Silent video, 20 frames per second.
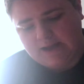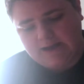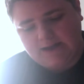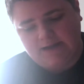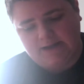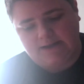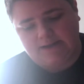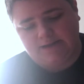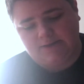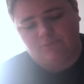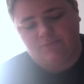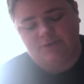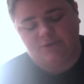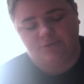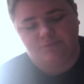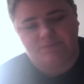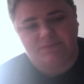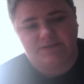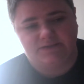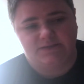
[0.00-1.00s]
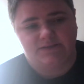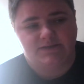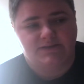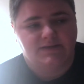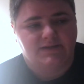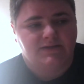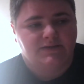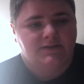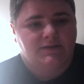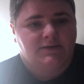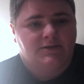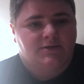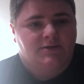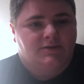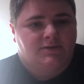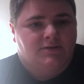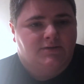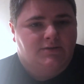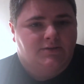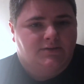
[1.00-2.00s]
I will be
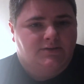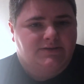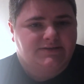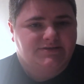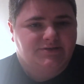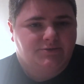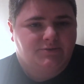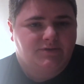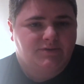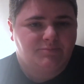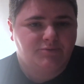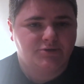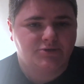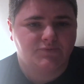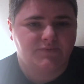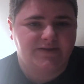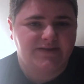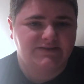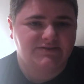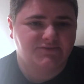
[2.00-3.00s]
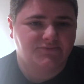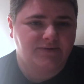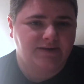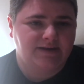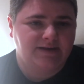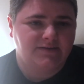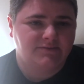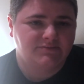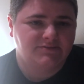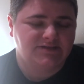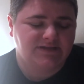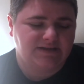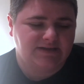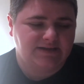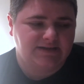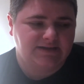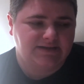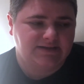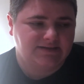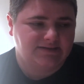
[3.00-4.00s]
continuing to push weights around
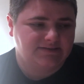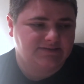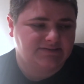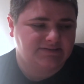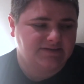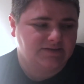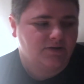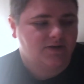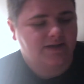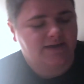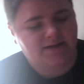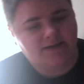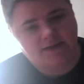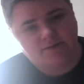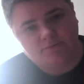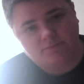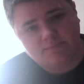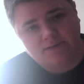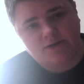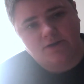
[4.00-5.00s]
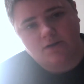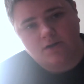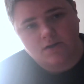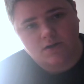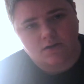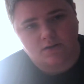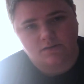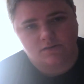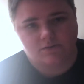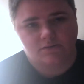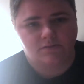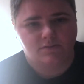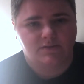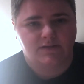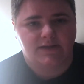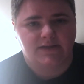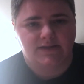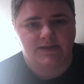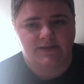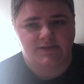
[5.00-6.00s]
and hang out with my dog girl
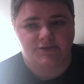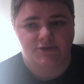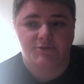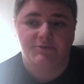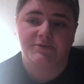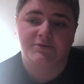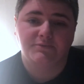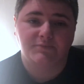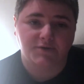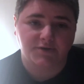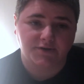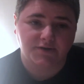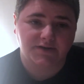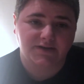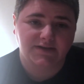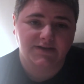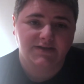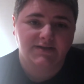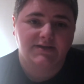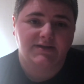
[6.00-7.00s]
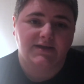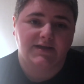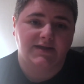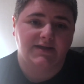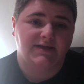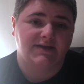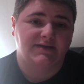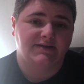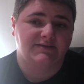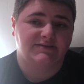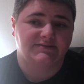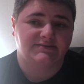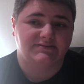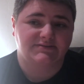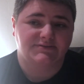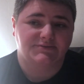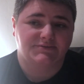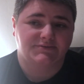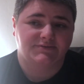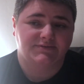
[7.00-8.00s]
and going to work
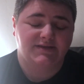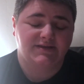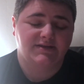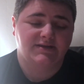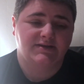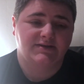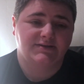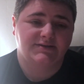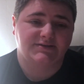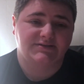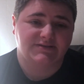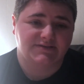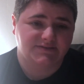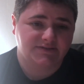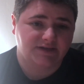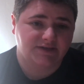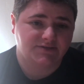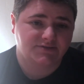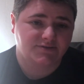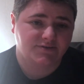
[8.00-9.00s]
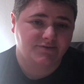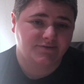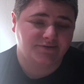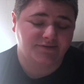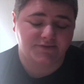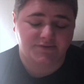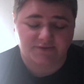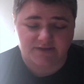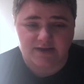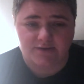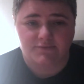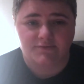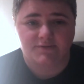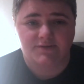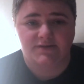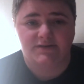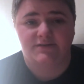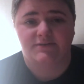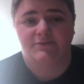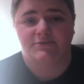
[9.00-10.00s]
and letting the testosterone and the
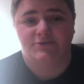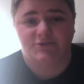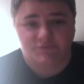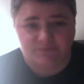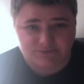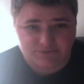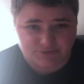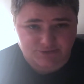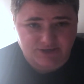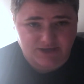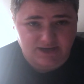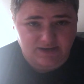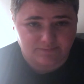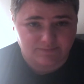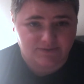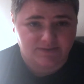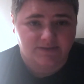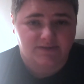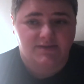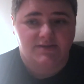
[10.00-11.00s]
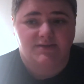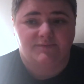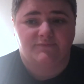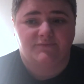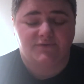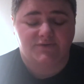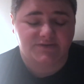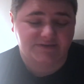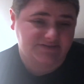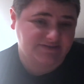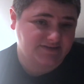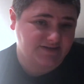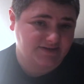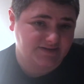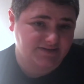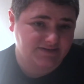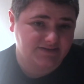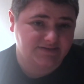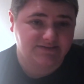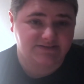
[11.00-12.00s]
thyroid do its job. Very
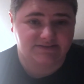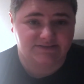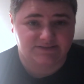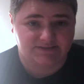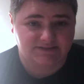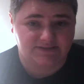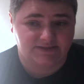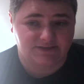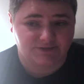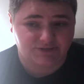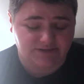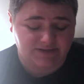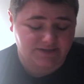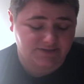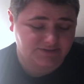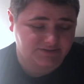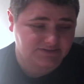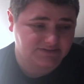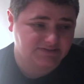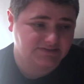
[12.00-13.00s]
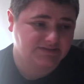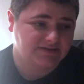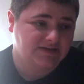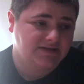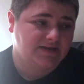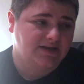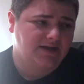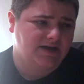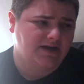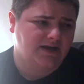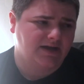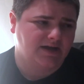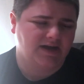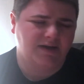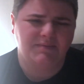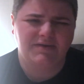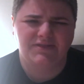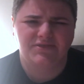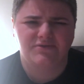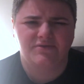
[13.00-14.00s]
excited to see the changes. I
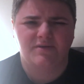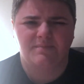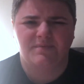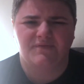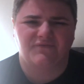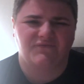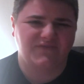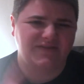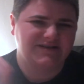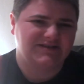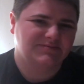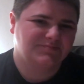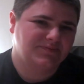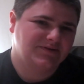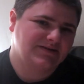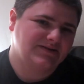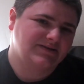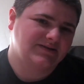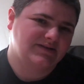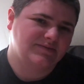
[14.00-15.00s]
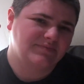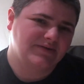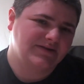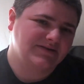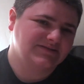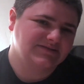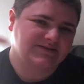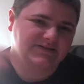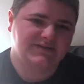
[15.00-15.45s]
might throw up a face pic comparison